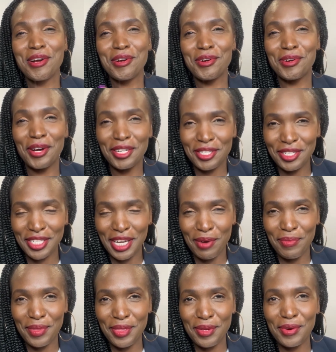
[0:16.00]
going to share
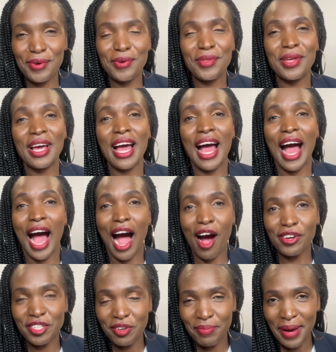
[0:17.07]
with you
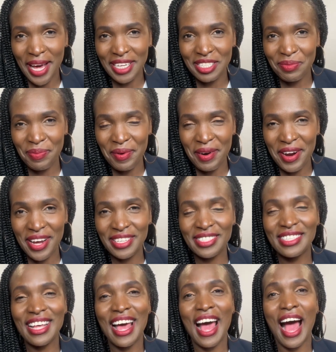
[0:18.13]
out of my
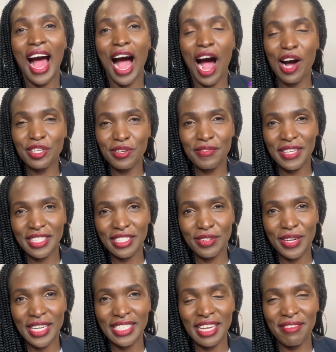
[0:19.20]
experience, out of the
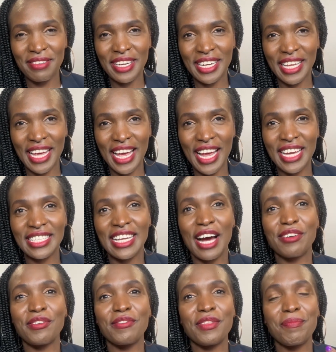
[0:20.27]
students I've engaged,
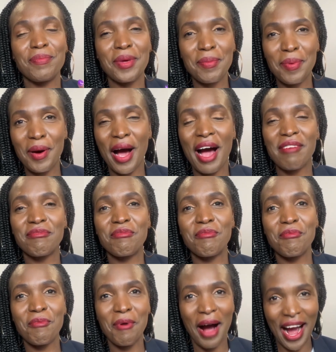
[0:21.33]
out of the people I've
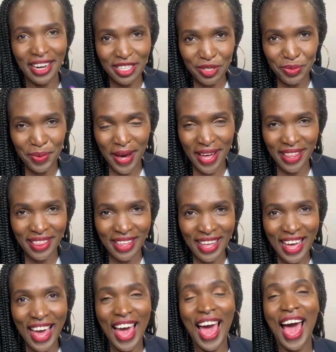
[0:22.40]
worked with,
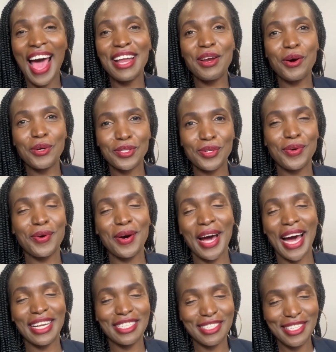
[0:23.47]
and also
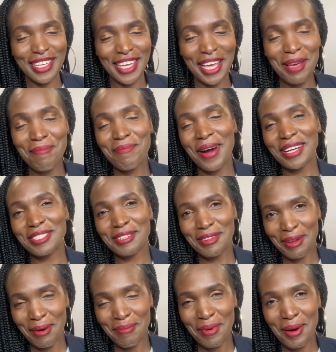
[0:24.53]
at Impact
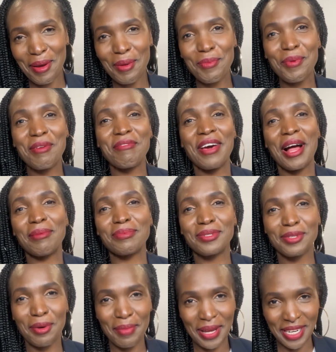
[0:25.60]
Global, we've helped
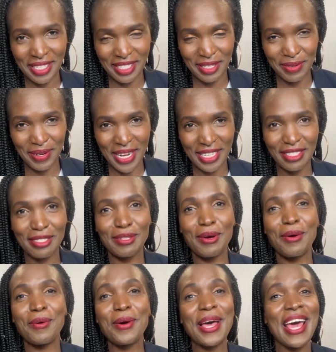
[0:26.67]
so many students.
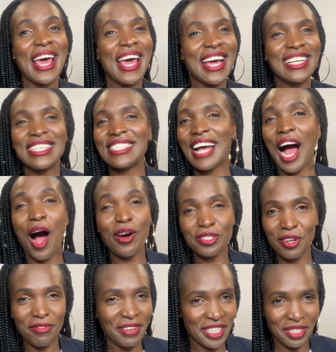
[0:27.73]
So it is out
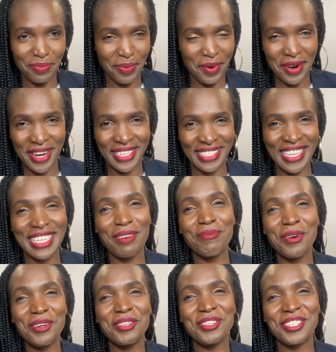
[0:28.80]
of experience that I'm
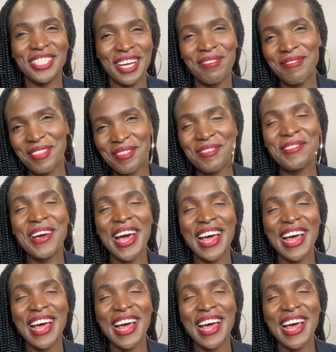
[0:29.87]
going to share with you